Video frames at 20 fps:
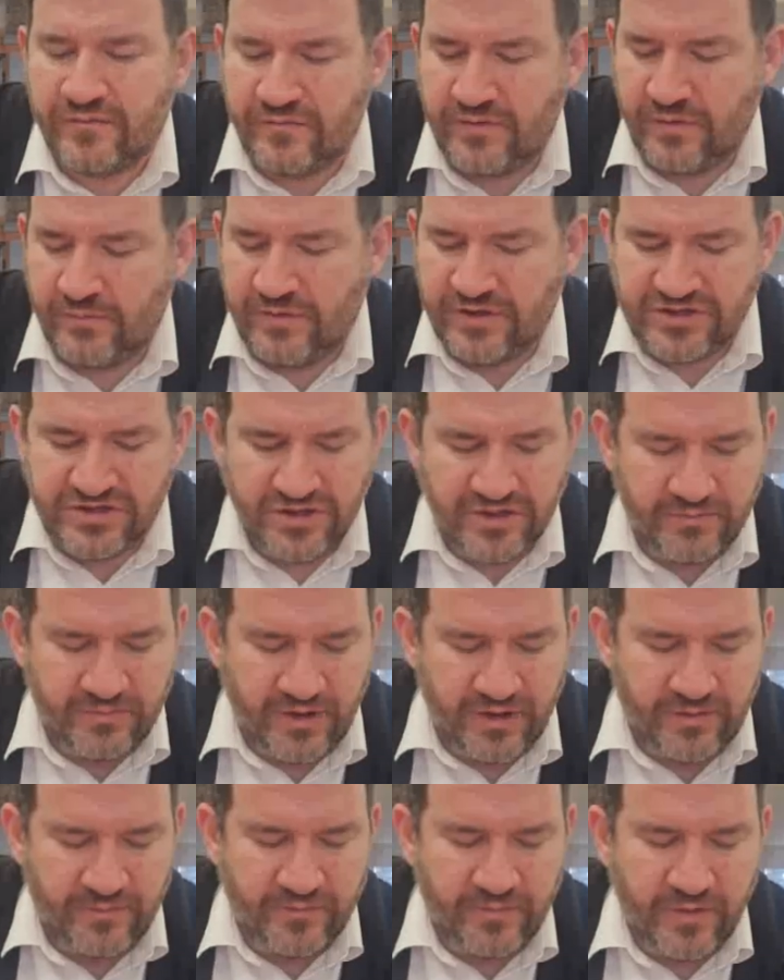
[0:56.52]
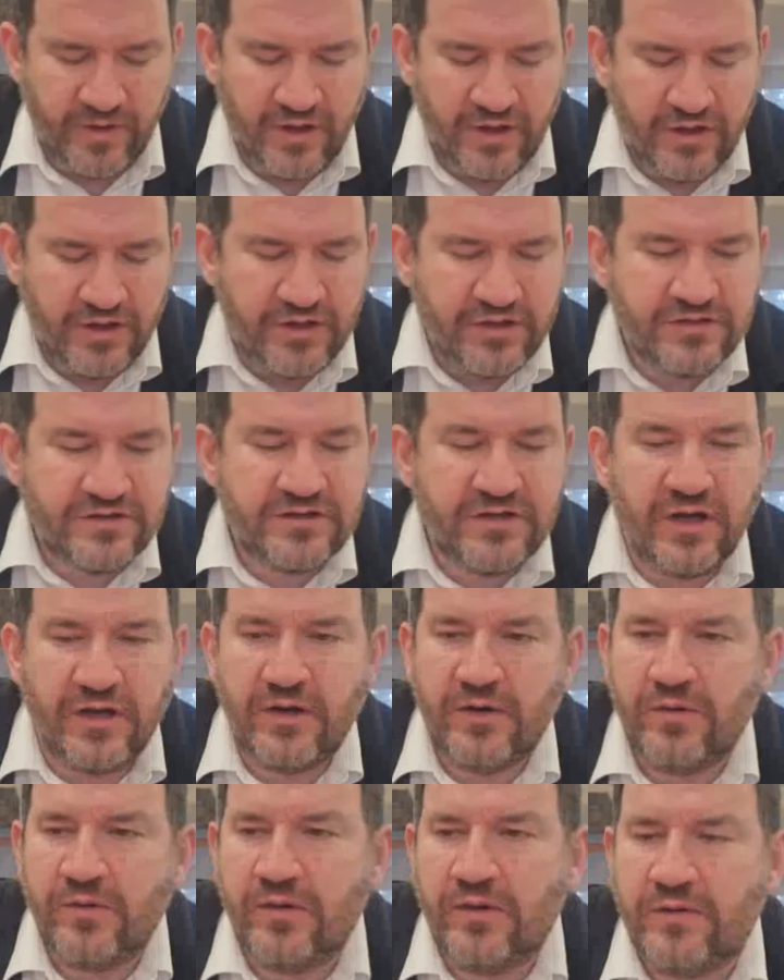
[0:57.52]
The mission at the bottom.
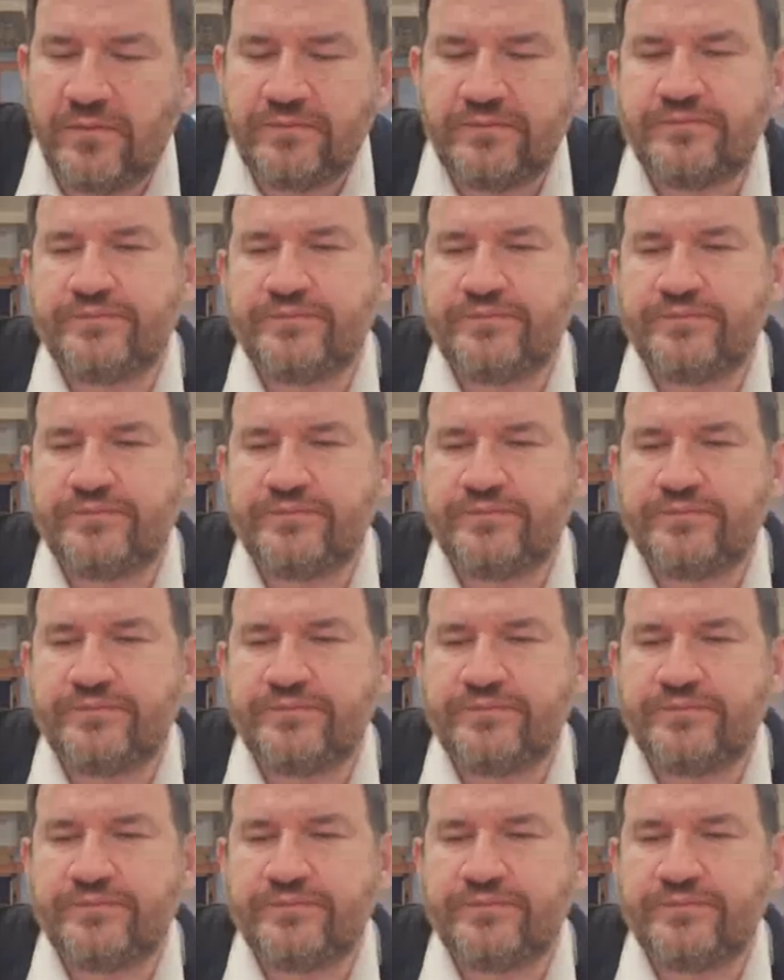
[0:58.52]
So